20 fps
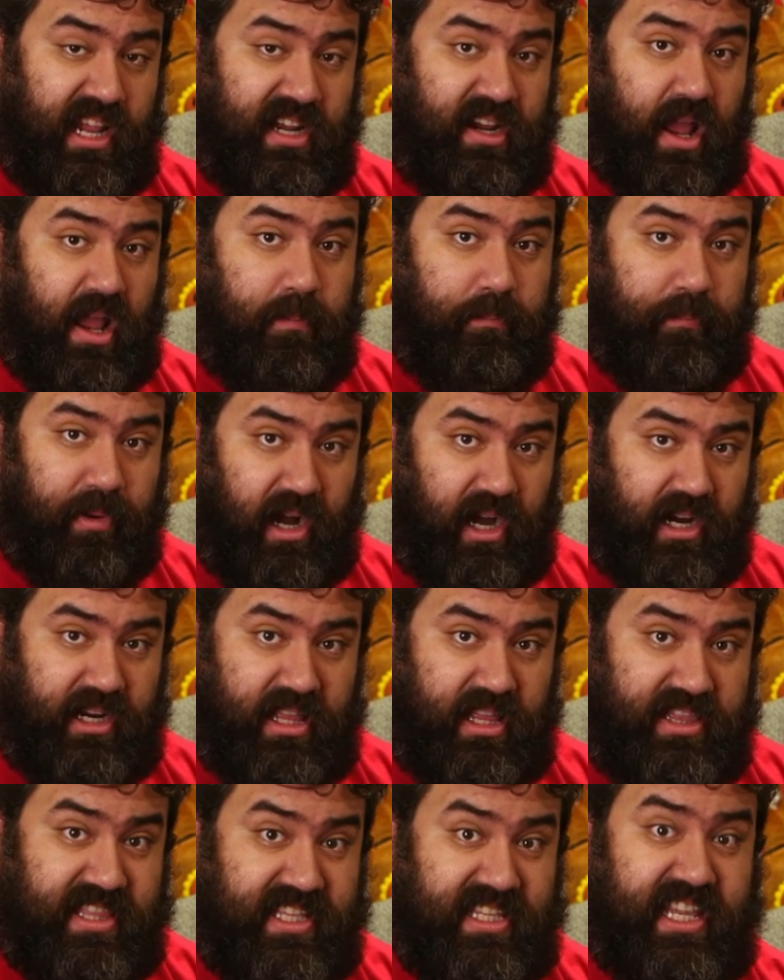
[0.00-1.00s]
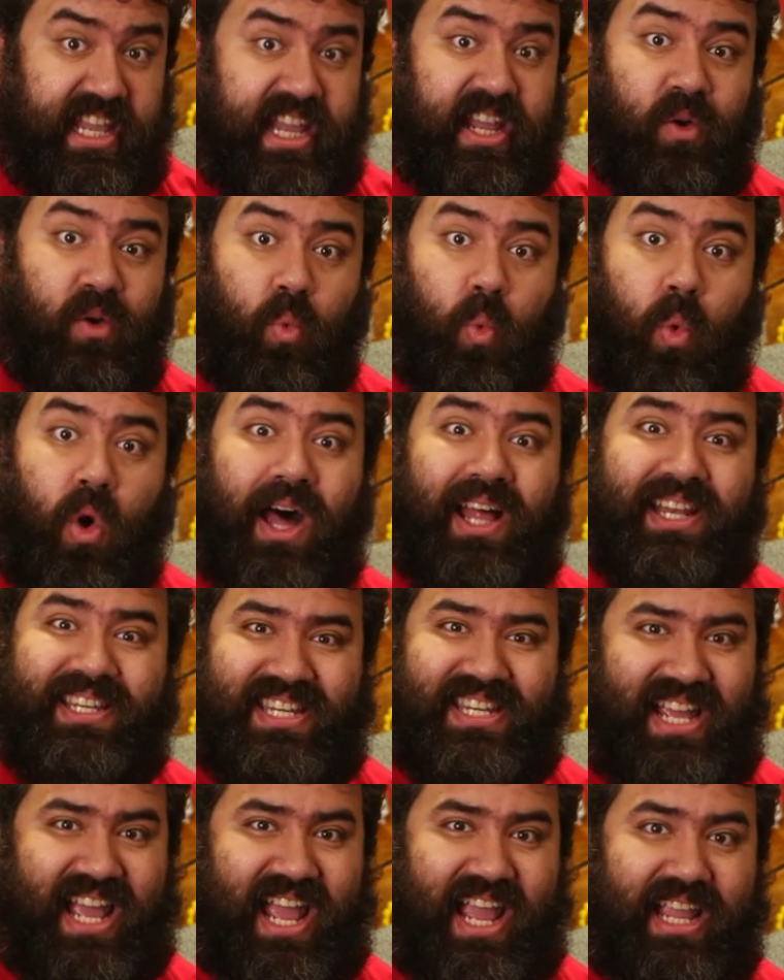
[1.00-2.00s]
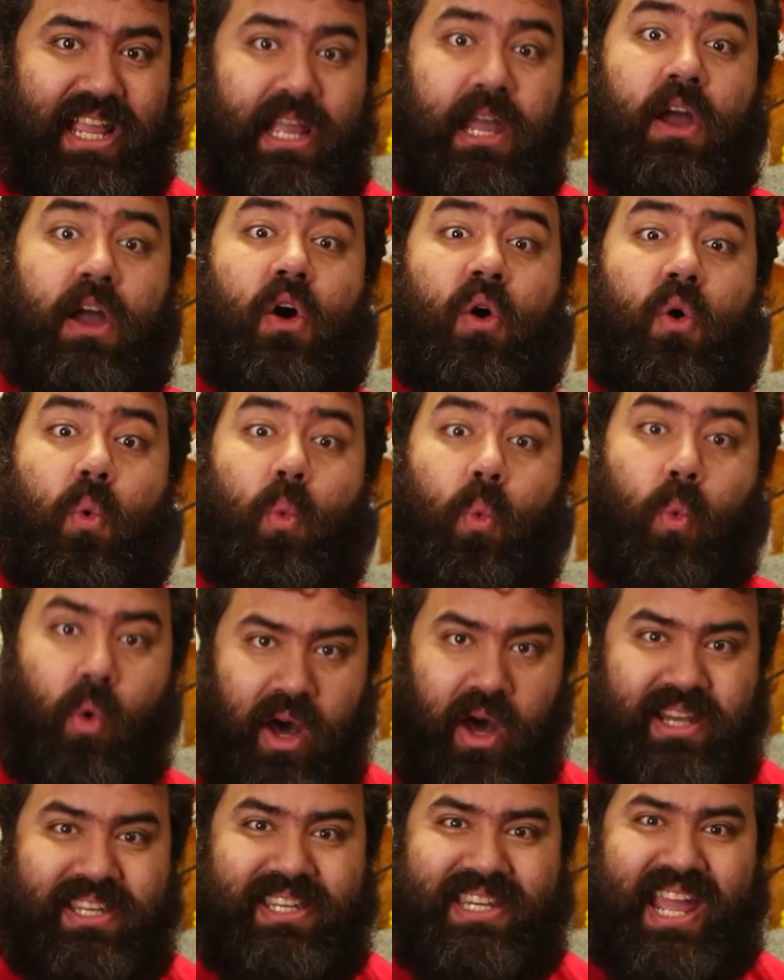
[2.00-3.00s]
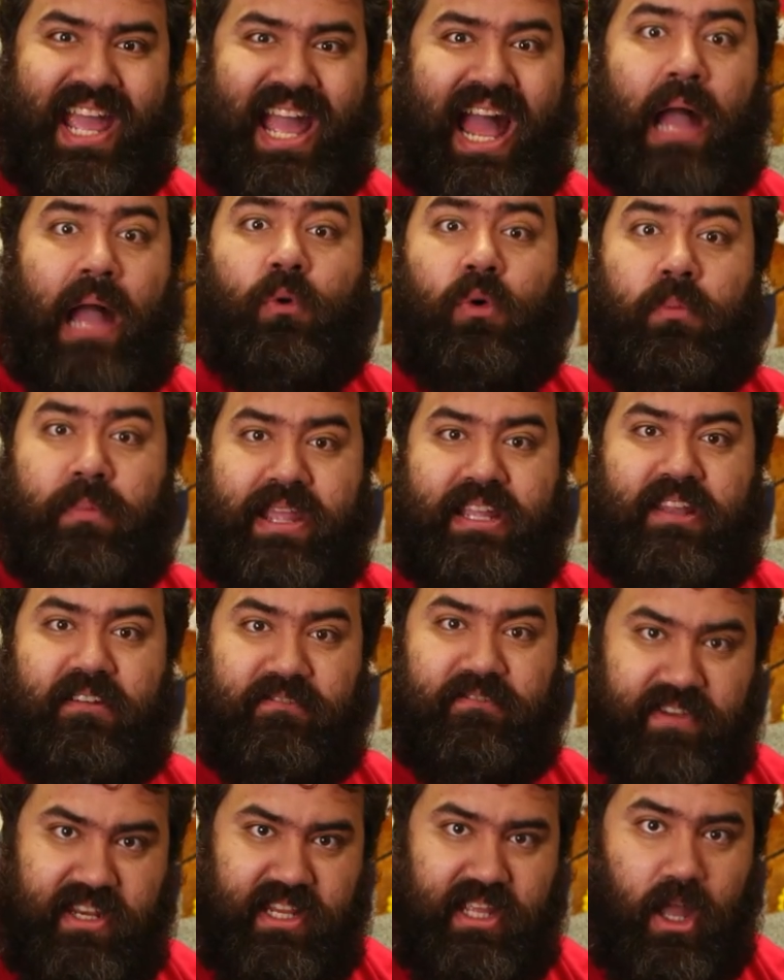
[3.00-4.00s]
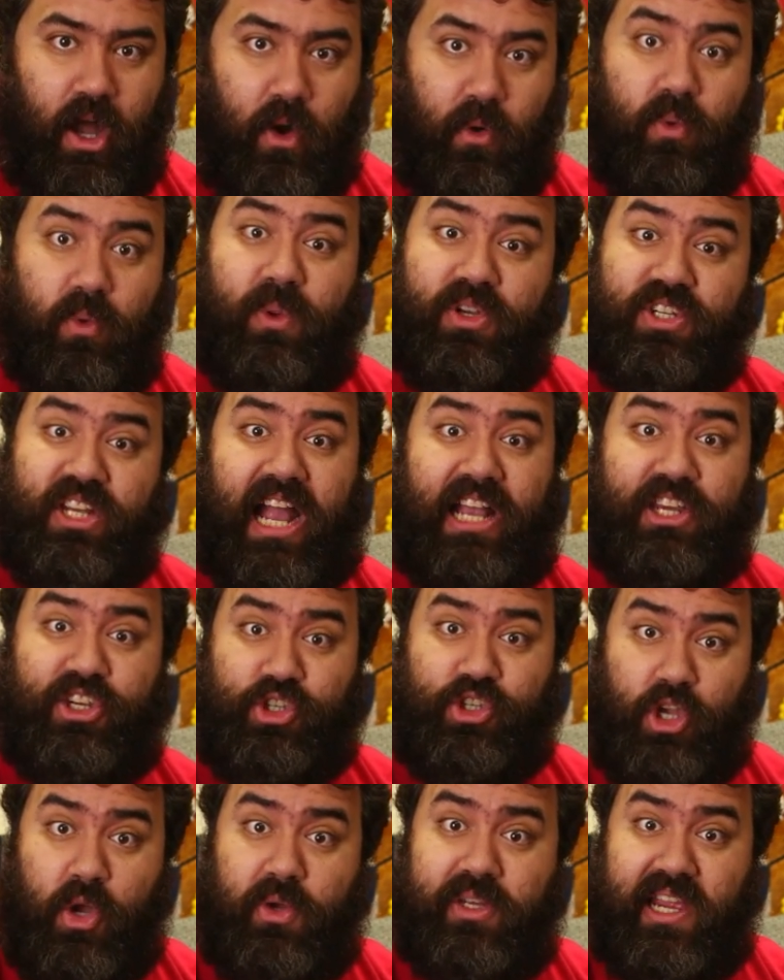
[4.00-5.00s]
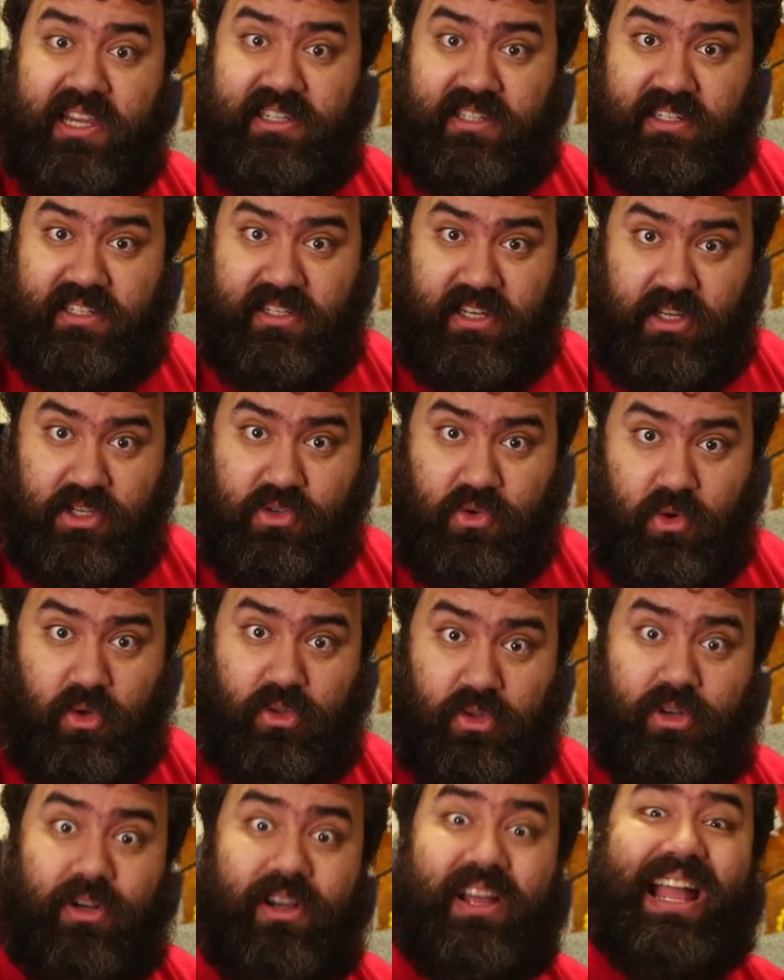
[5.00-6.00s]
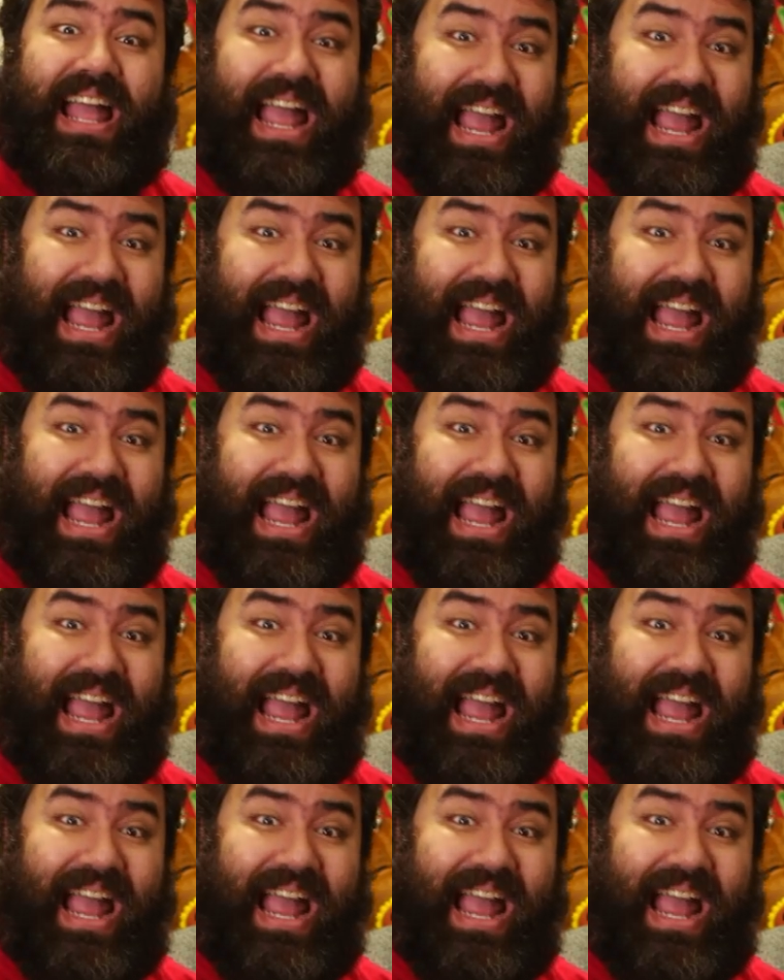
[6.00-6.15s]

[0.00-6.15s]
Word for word: And I bought it thinking one day I will make a video in which I showcase this controller.